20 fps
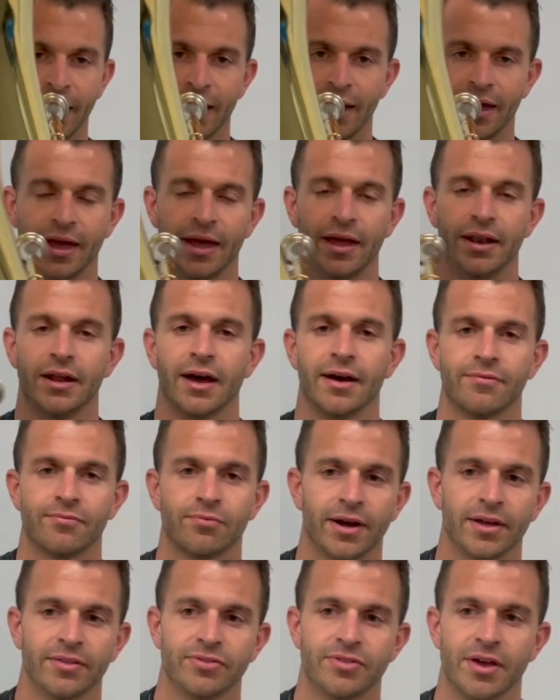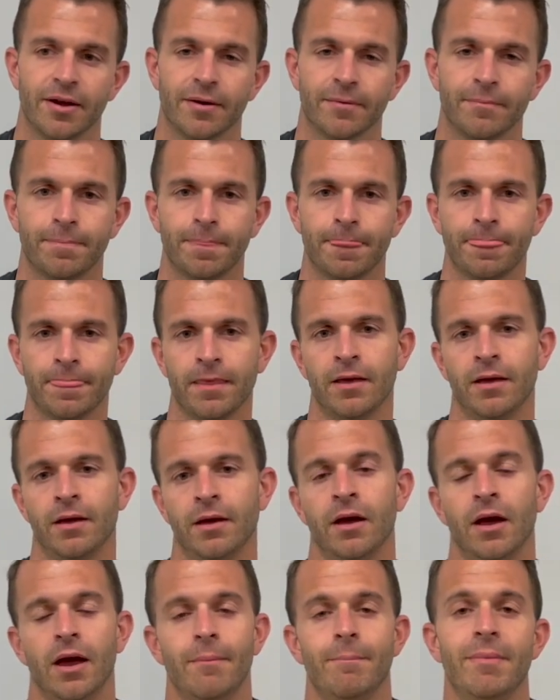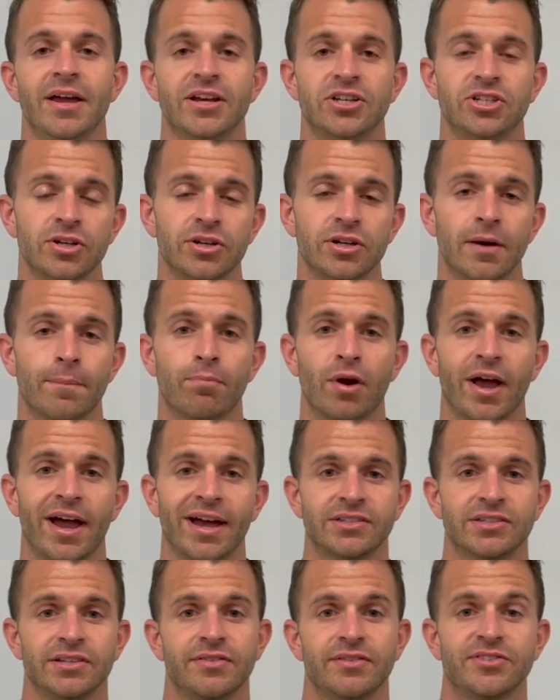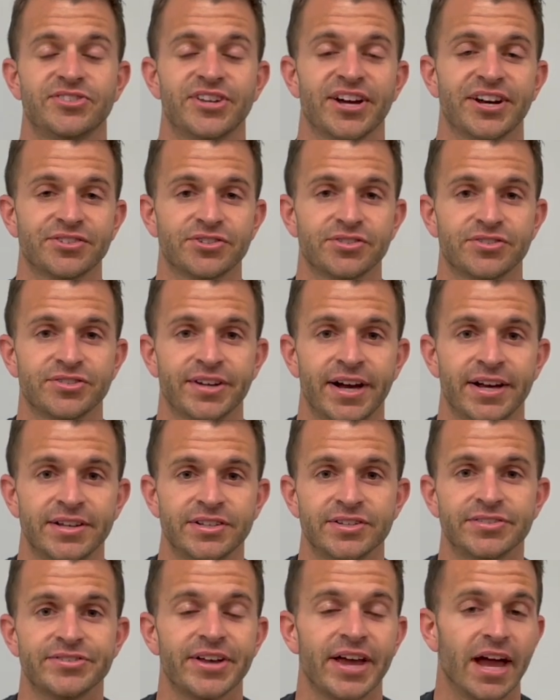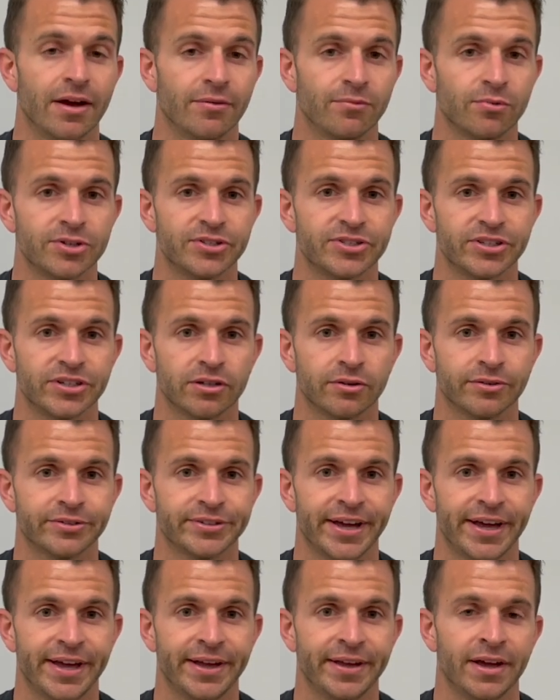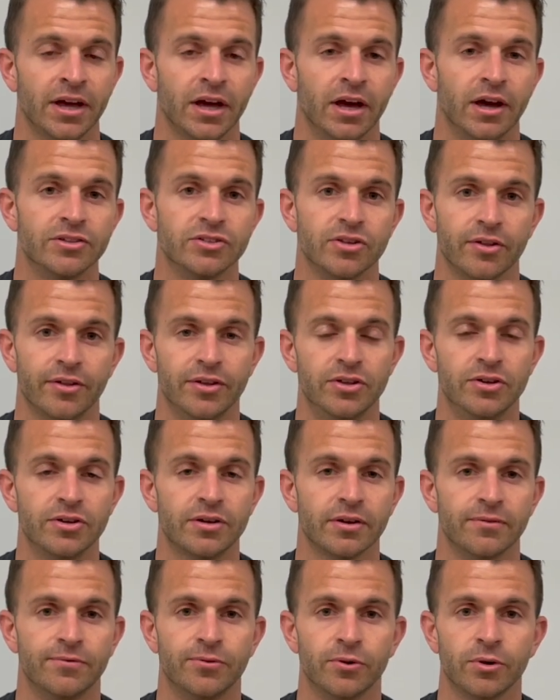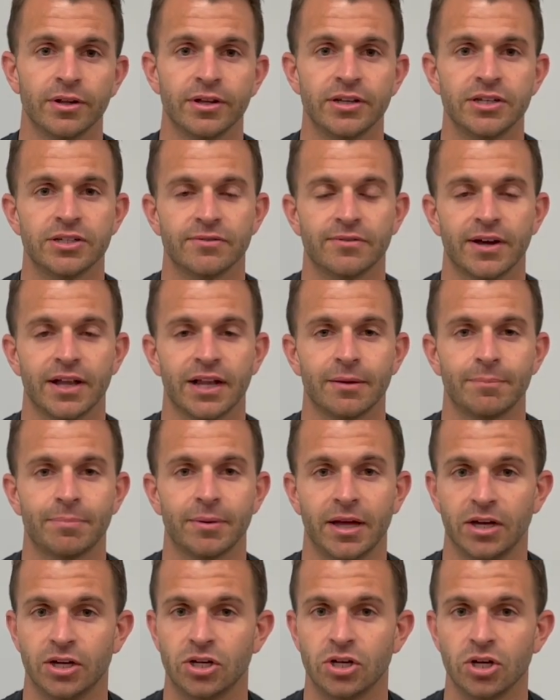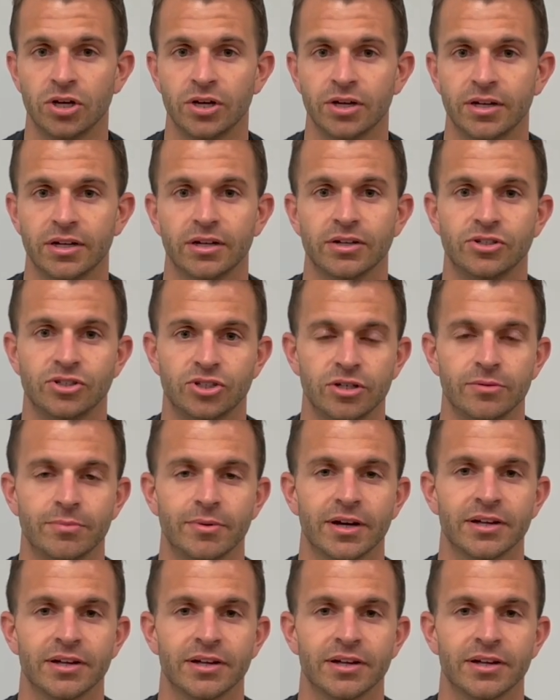And off right there. Make sure you're practicing these exercises every single day so that you can fully develop a good tuba